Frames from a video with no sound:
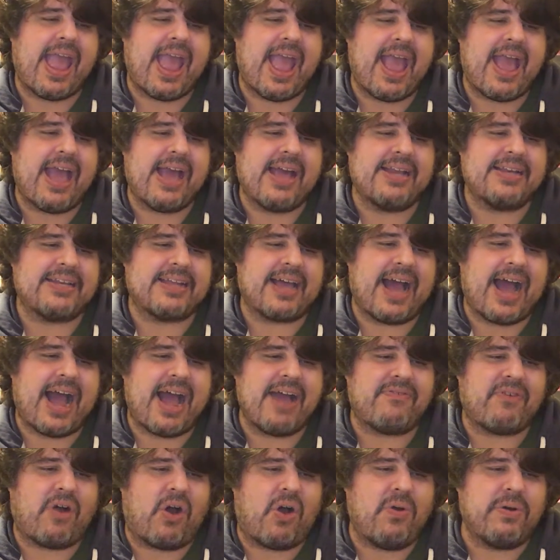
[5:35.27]
And
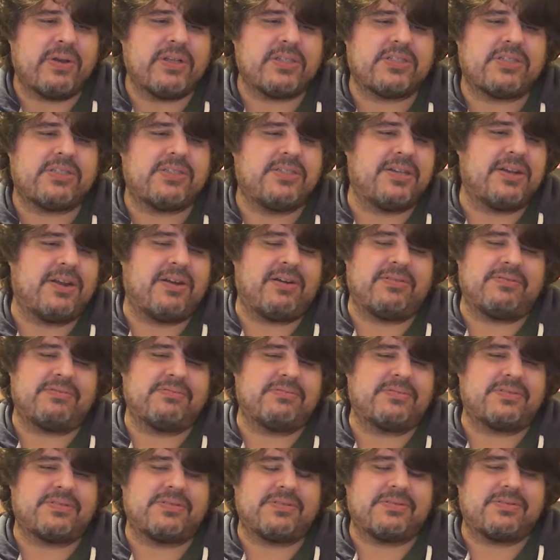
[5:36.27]
I've always, you know,
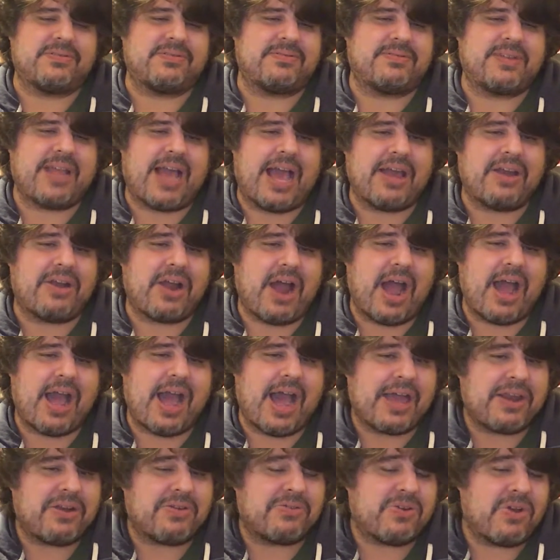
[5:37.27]
I
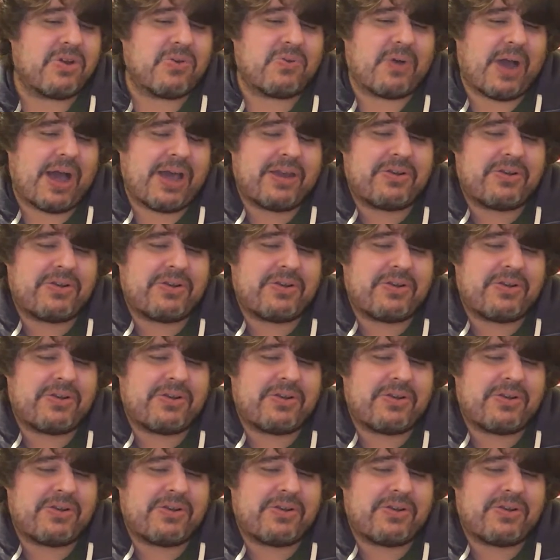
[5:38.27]
don't know